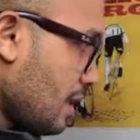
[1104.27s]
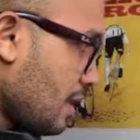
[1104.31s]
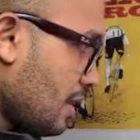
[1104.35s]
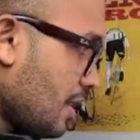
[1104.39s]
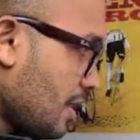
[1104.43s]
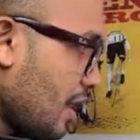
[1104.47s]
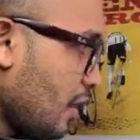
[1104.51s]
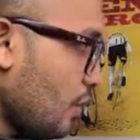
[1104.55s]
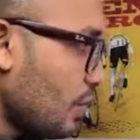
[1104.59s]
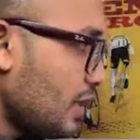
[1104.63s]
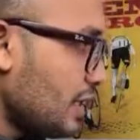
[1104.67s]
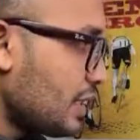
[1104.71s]

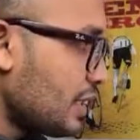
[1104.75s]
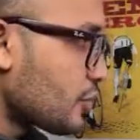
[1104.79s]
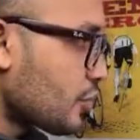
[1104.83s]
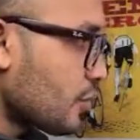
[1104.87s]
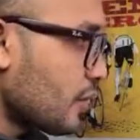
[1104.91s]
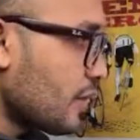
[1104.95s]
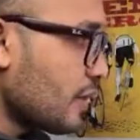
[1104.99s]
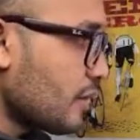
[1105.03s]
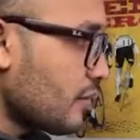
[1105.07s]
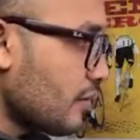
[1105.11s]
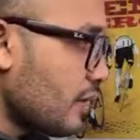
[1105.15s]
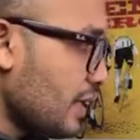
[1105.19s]
That will
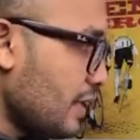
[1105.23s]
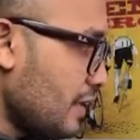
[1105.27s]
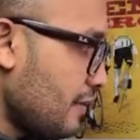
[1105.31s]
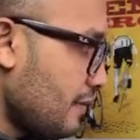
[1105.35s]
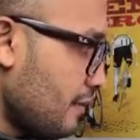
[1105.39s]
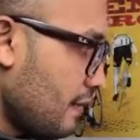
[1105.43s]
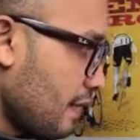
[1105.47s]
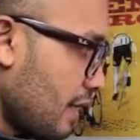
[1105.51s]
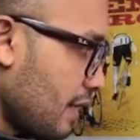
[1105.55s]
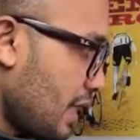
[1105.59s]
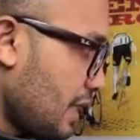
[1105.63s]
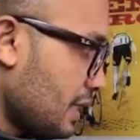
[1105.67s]
trigger an
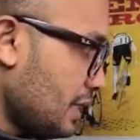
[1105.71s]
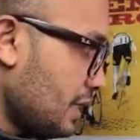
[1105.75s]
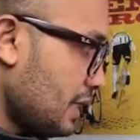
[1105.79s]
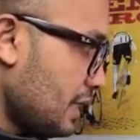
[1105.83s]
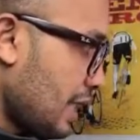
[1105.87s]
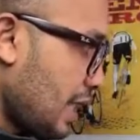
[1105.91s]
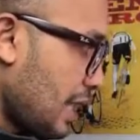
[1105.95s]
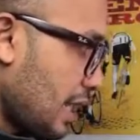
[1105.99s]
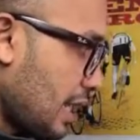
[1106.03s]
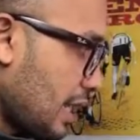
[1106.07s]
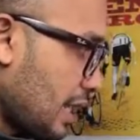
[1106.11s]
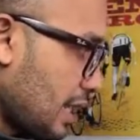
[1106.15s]
event,
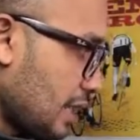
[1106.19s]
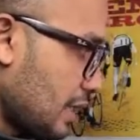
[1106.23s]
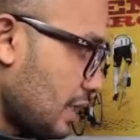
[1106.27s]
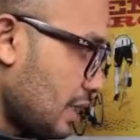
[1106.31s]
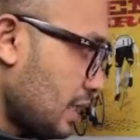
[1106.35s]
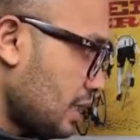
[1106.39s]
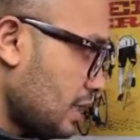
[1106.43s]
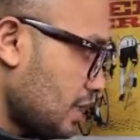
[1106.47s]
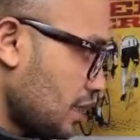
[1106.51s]
and